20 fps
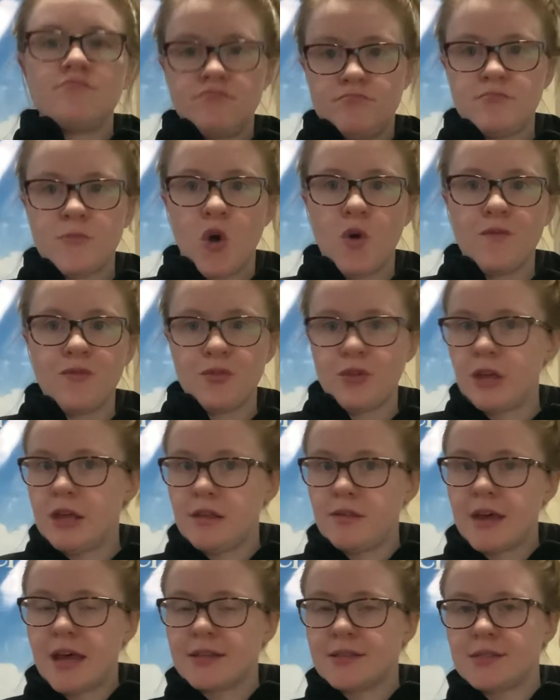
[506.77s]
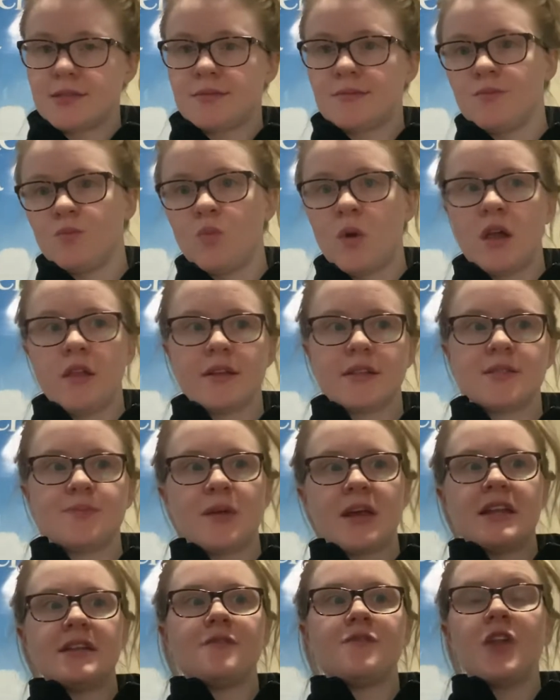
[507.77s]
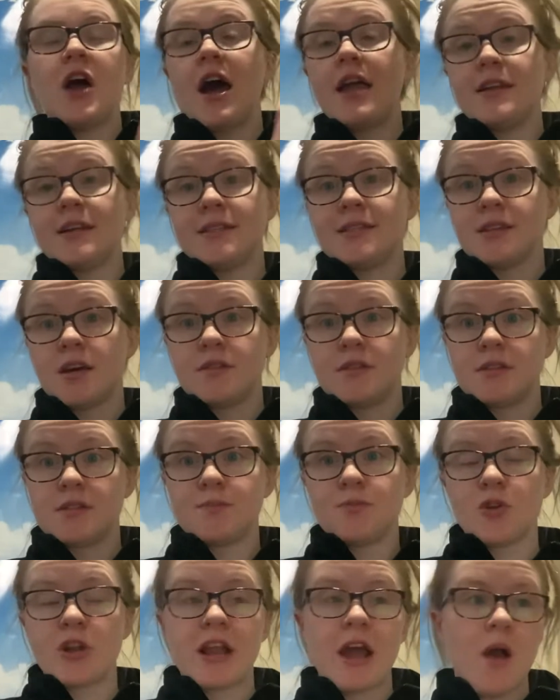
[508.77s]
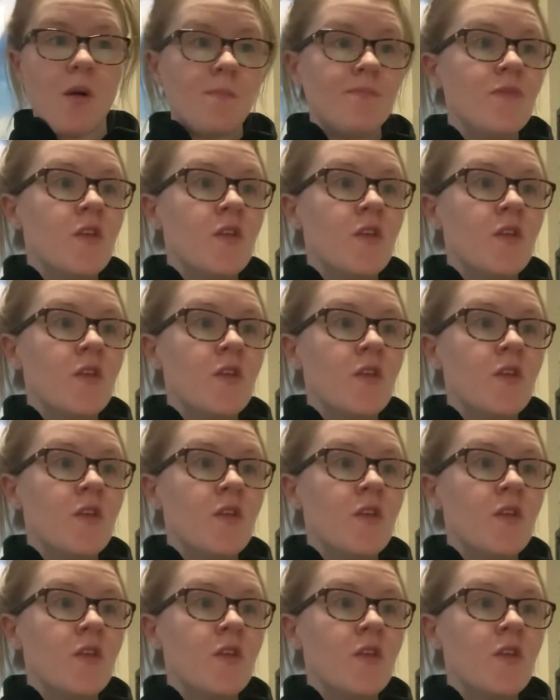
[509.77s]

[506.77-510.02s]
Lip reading: hopefully that's well explained. If not, it's on this printout.